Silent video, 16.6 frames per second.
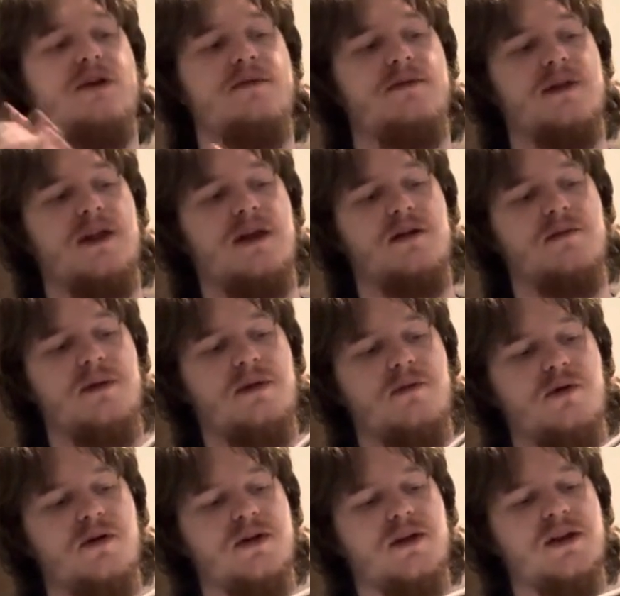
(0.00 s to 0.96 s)
for lack of a
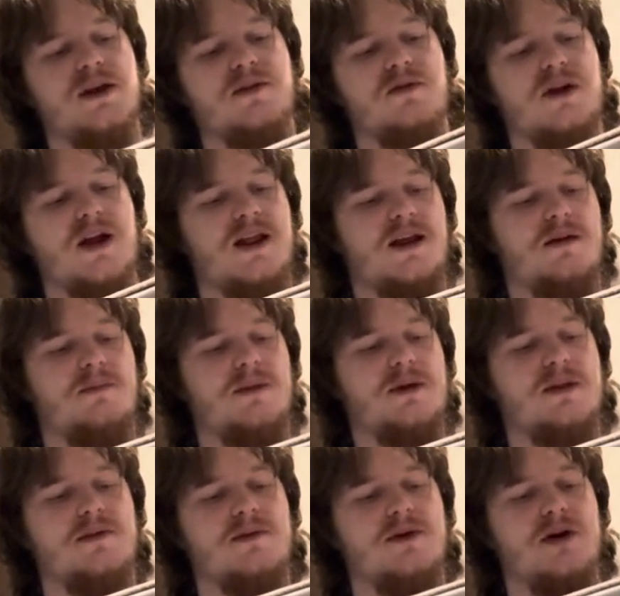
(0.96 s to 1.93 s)
word, and they start adding
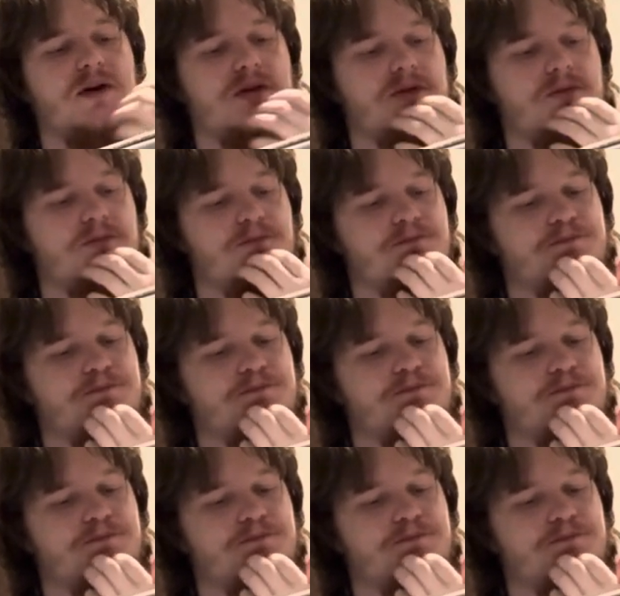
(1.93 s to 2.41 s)
bits of code.